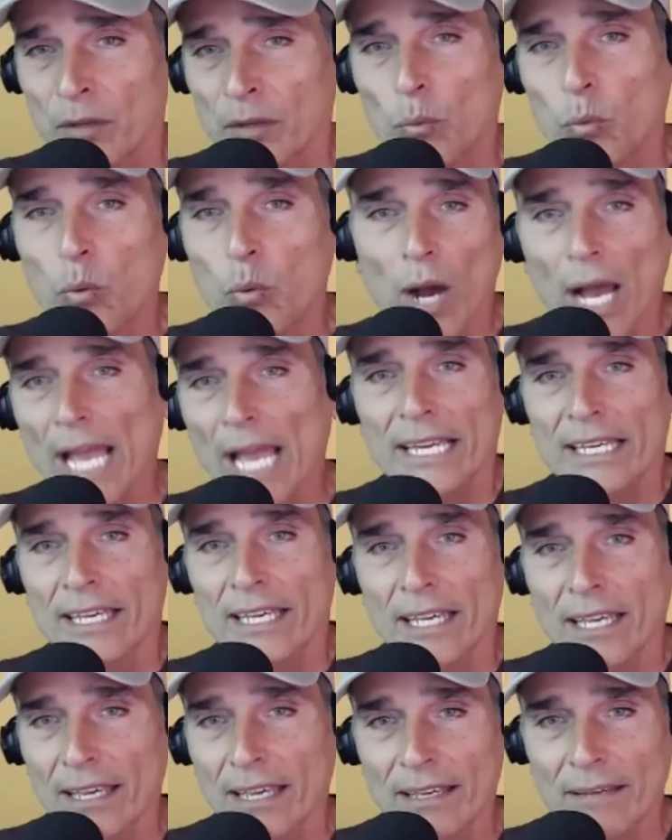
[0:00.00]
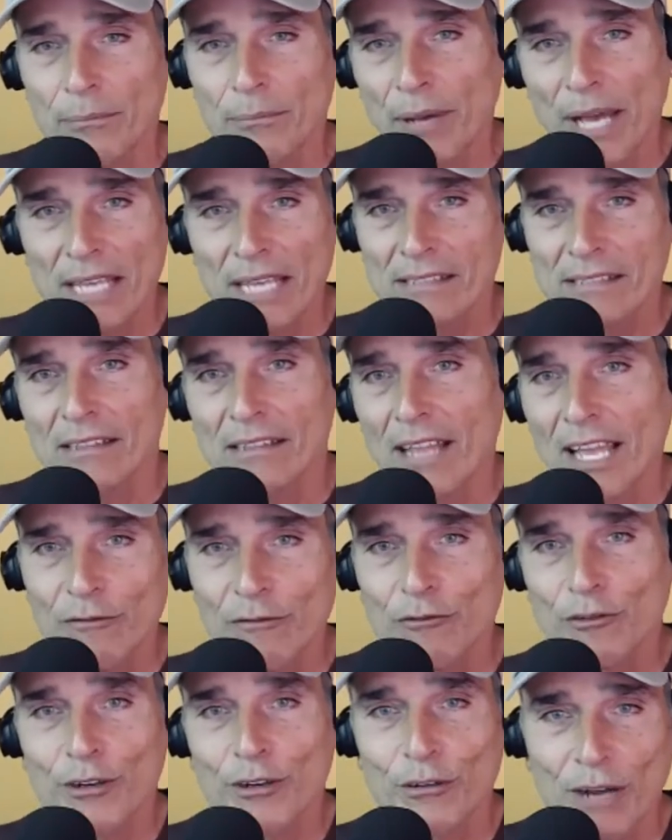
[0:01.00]
wacky past life
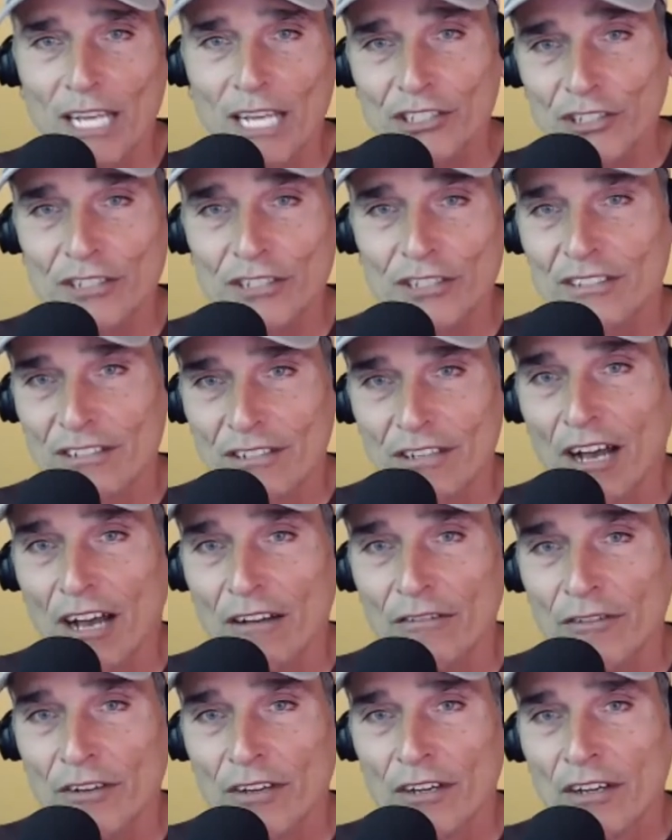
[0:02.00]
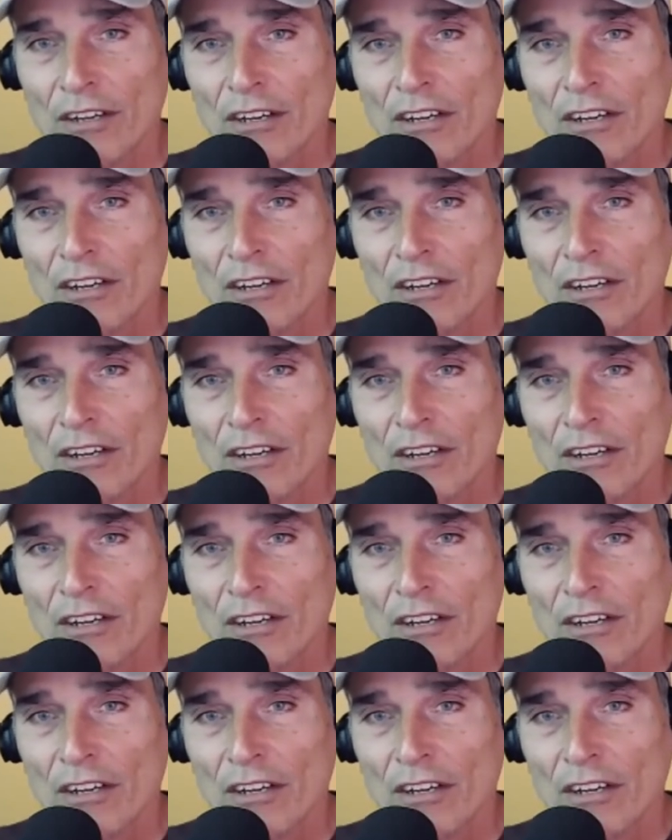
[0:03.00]
regression stuff, yeah.